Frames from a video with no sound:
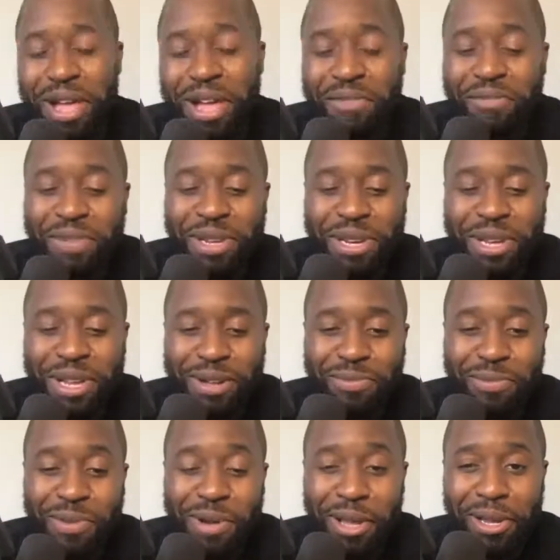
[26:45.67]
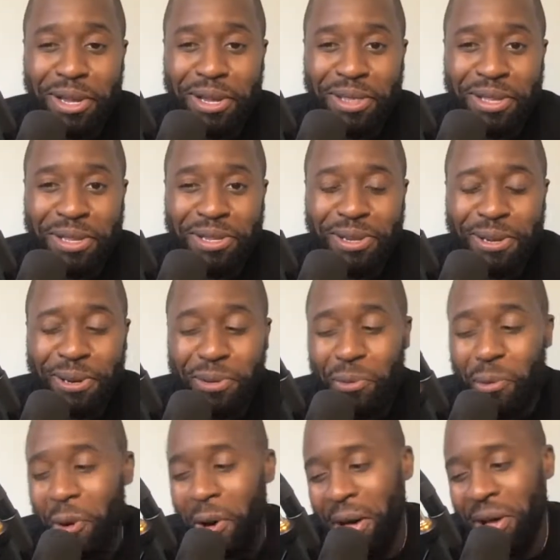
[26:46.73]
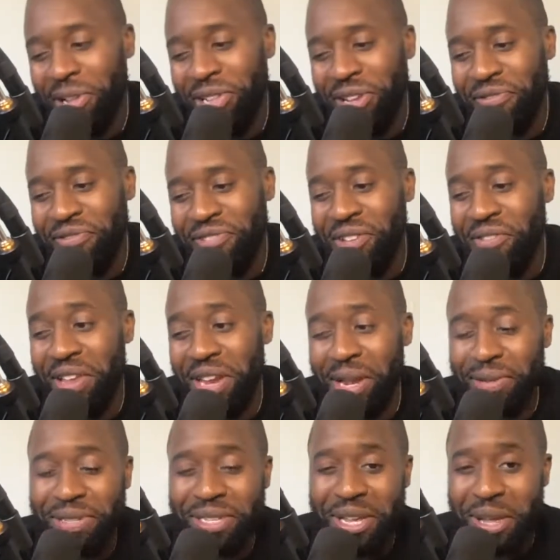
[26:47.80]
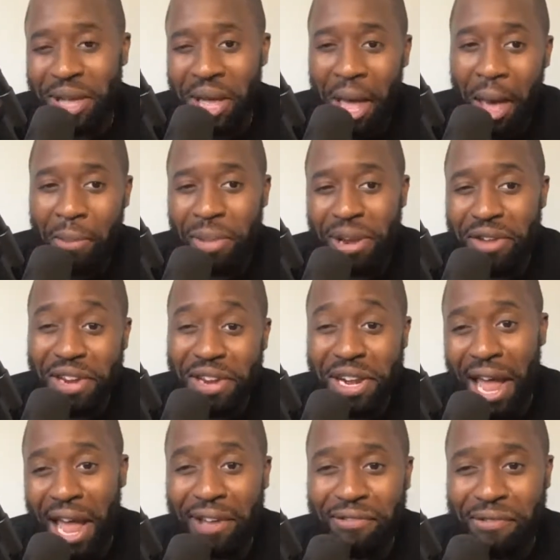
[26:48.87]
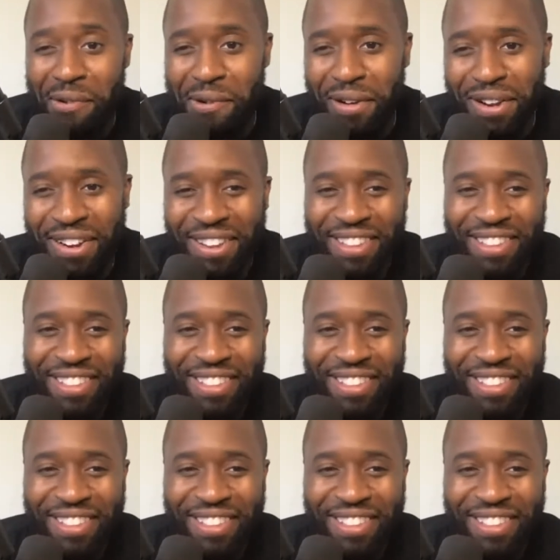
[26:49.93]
Well, I've been working at this a little while. I've developed a bit of a knack for it.